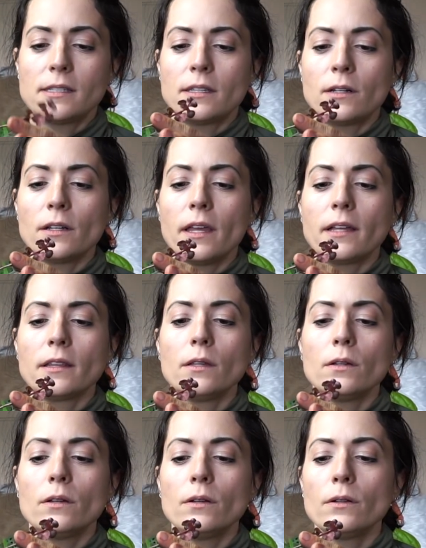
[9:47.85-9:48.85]
they're like
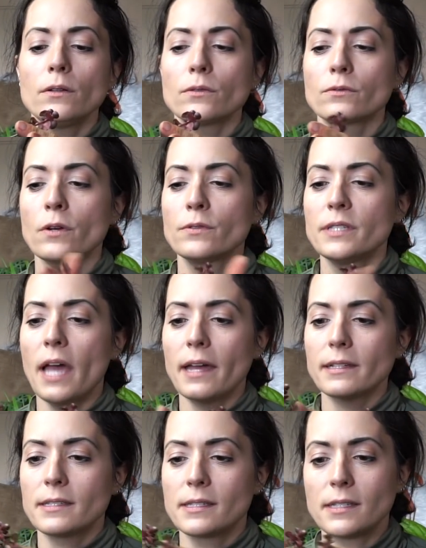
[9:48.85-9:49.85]
little
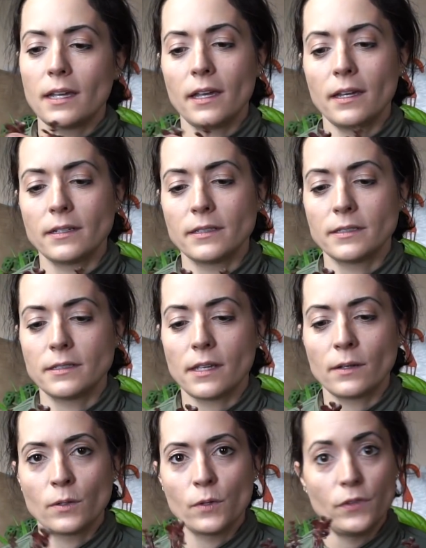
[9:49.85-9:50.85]
rosettes, and
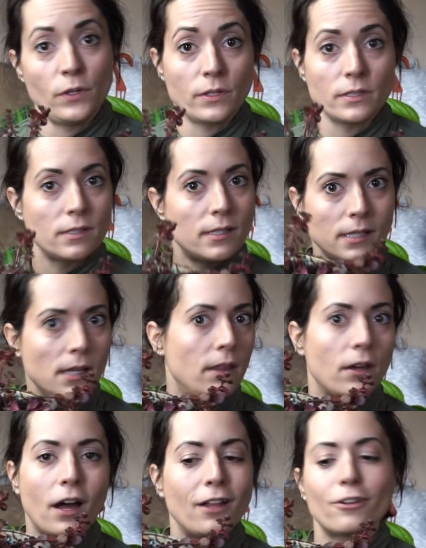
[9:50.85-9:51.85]
I don't know if you can see
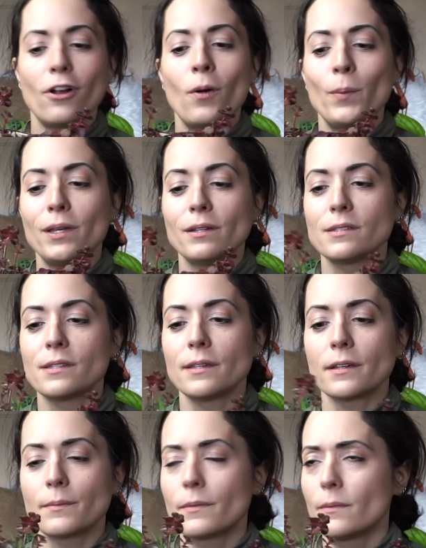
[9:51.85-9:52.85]
the color all because
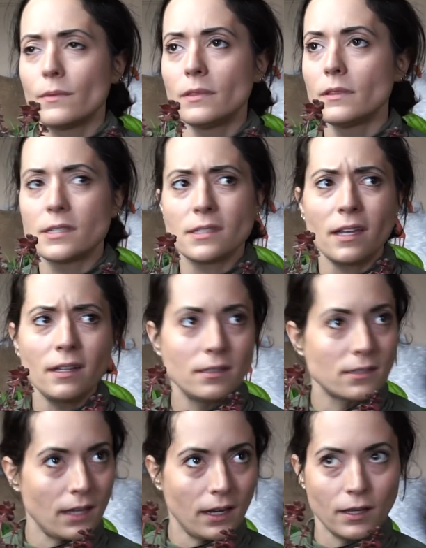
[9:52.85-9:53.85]
the sun
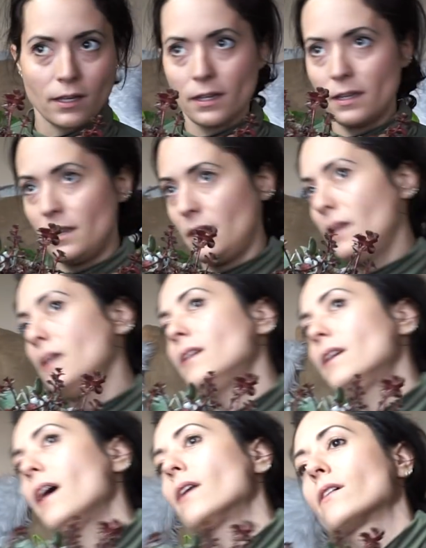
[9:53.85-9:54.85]
is like in
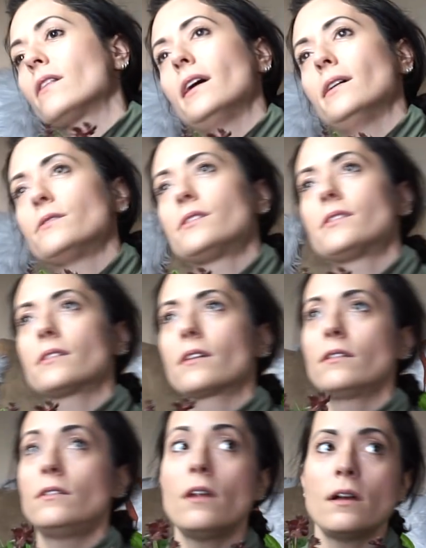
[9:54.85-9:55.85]
and out of clouds—
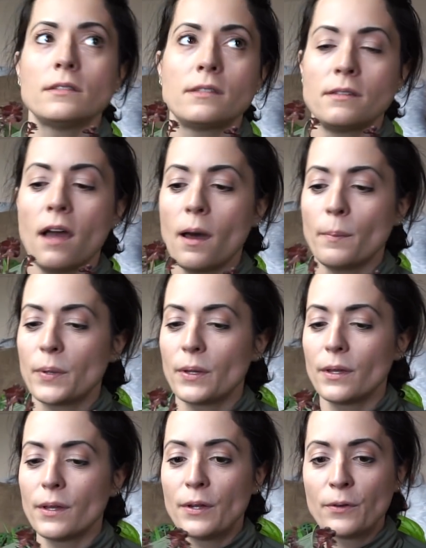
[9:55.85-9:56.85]

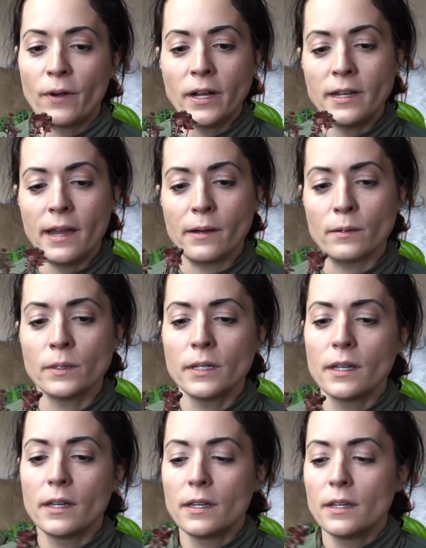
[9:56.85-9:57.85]
right now.
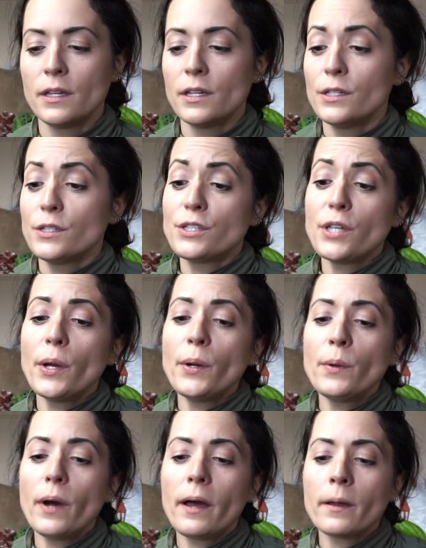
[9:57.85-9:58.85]

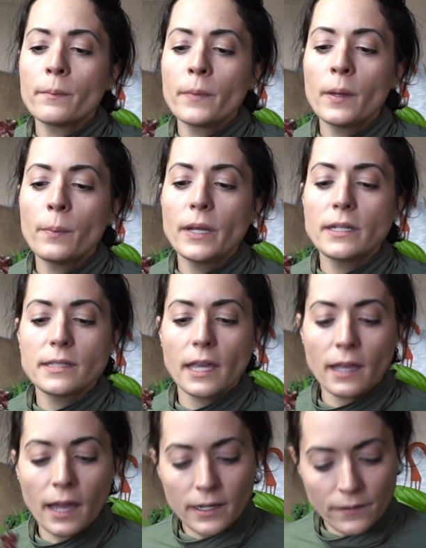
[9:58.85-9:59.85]
So, but it's like
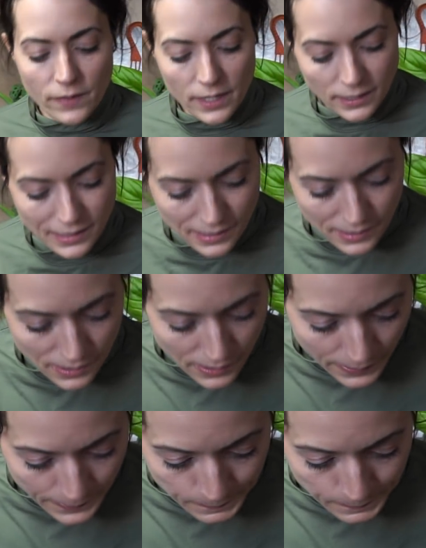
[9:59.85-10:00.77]
kind of this